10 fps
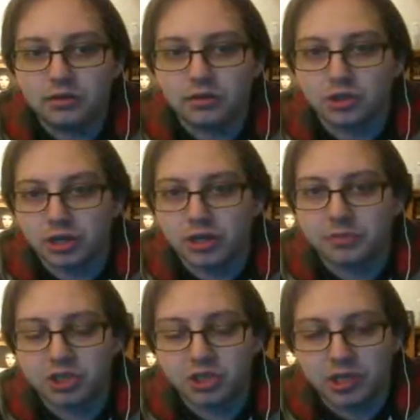
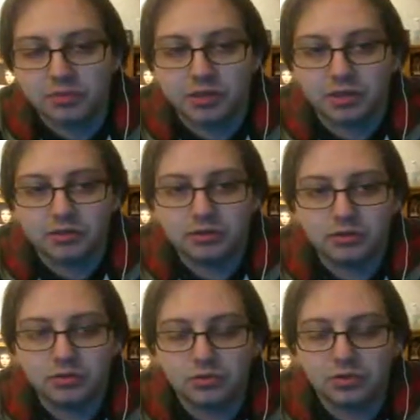legitimate champion
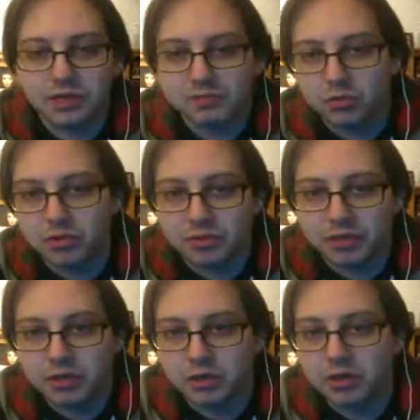who's never won the
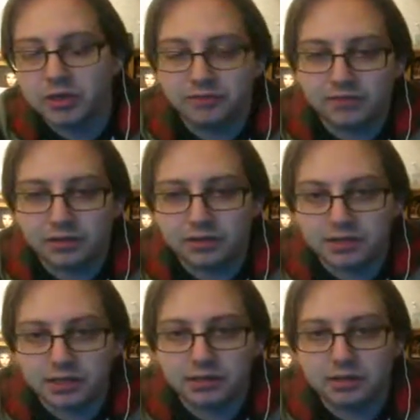big one, and he finally
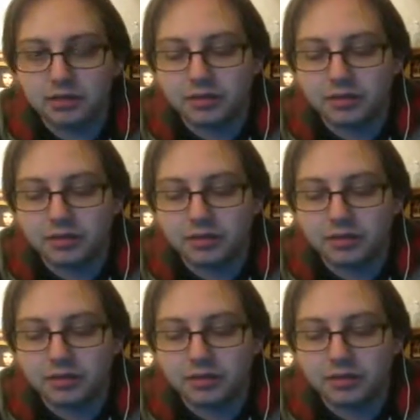did.